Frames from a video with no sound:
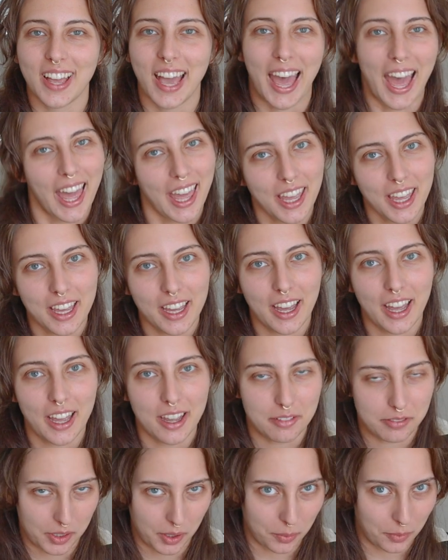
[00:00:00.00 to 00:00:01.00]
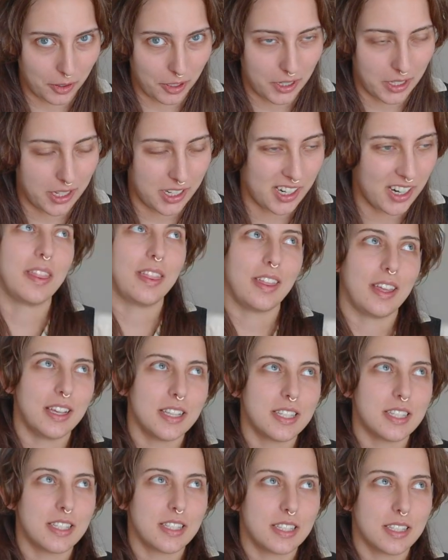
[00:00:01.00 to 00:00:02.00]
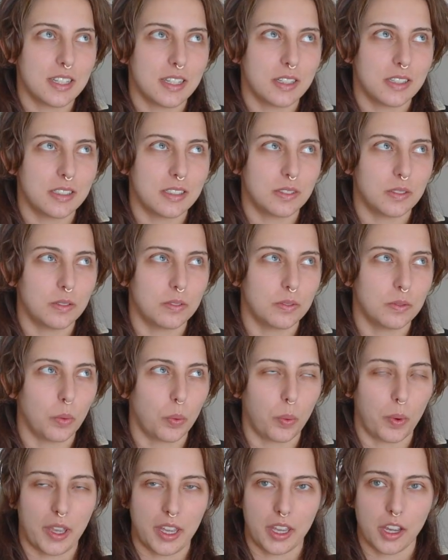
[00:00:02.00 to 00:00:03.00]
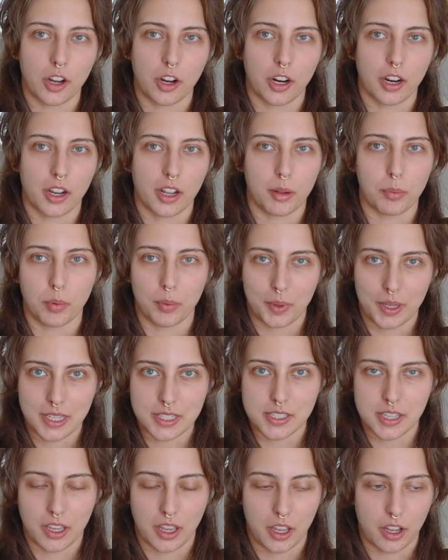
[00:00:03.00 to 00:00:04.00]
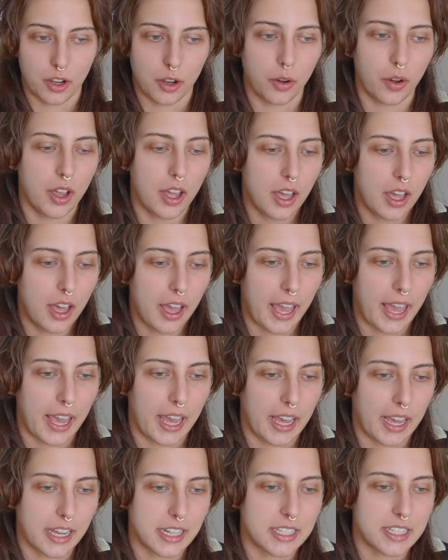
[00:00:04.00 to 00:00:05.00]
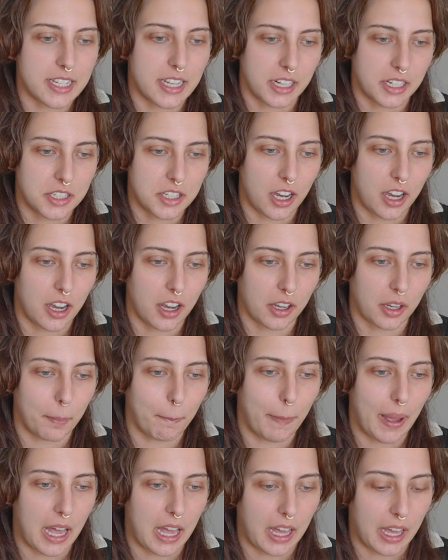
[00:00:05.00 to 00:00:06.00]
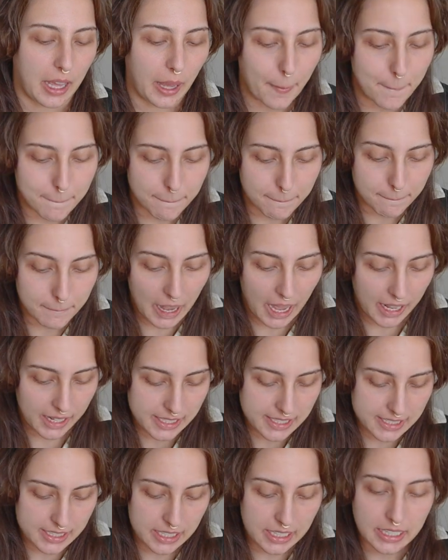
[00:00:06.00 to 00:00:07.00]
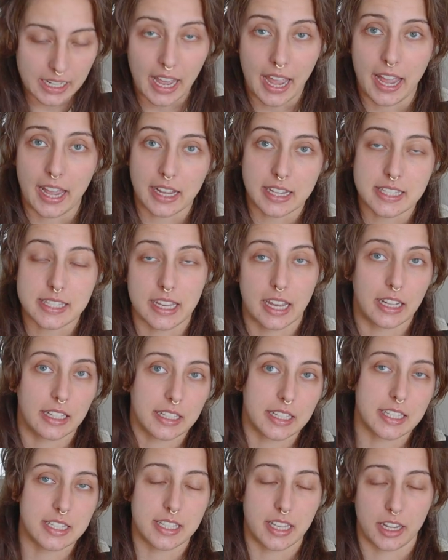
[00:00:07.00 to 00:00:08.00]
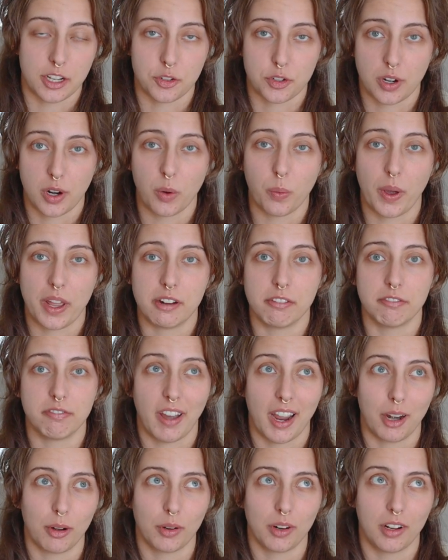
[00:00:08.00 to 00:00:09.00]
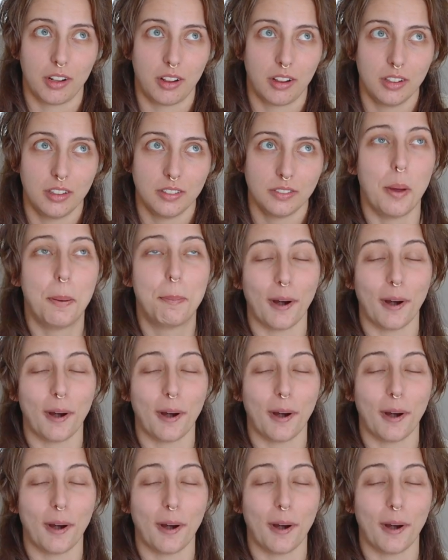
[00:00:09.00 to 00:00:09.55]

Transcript: Hi everyone. This week or a couple weeks ago, a TikTok by Madison X Alexandra went viral.